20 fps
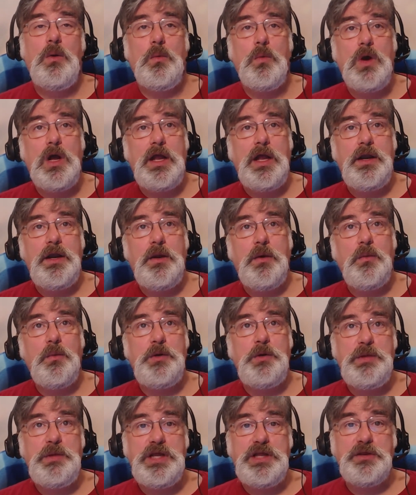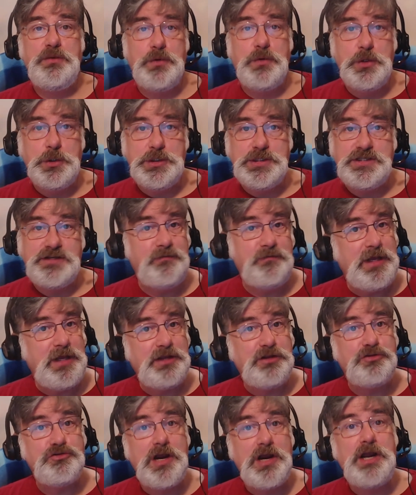One would be the ruins of
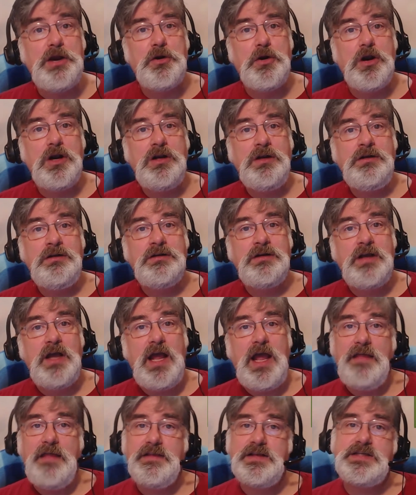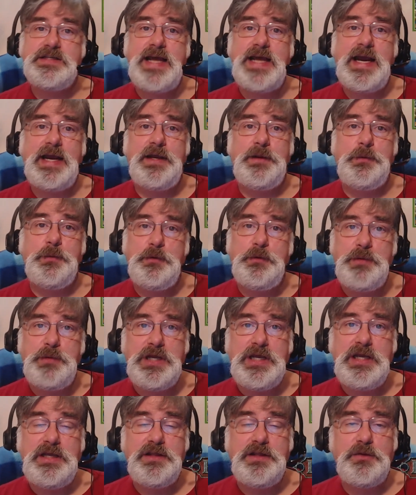Myth Draenor, and the second would
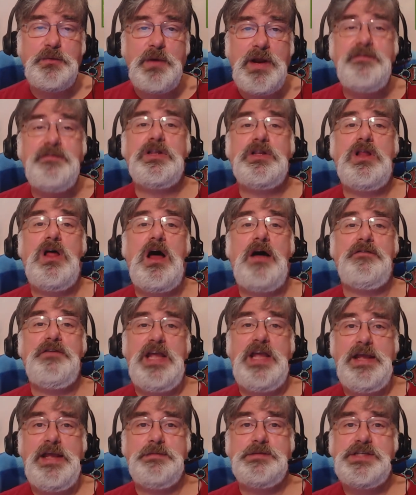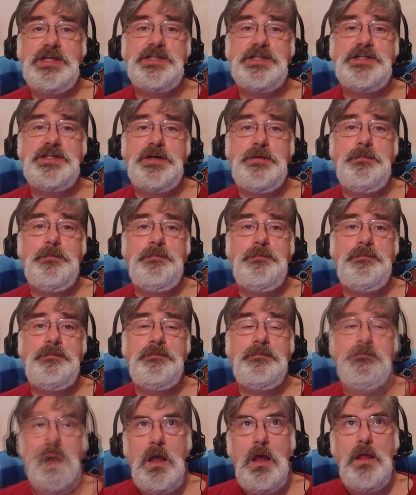be the Ravenloft game system.
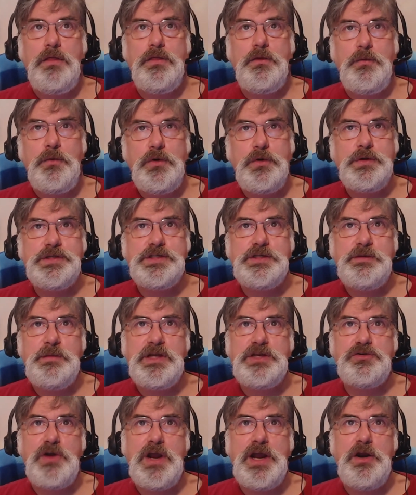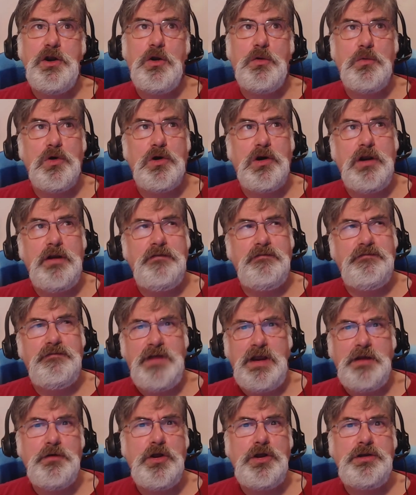The ruins of Myth Draenor were in
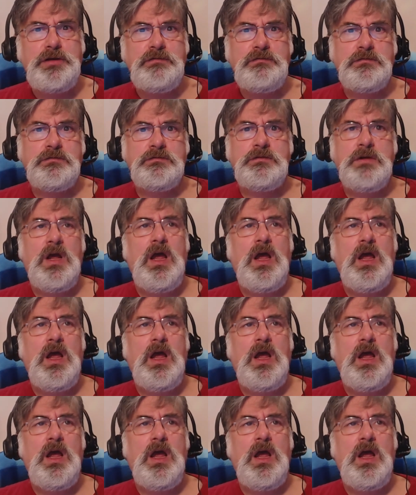Faerun,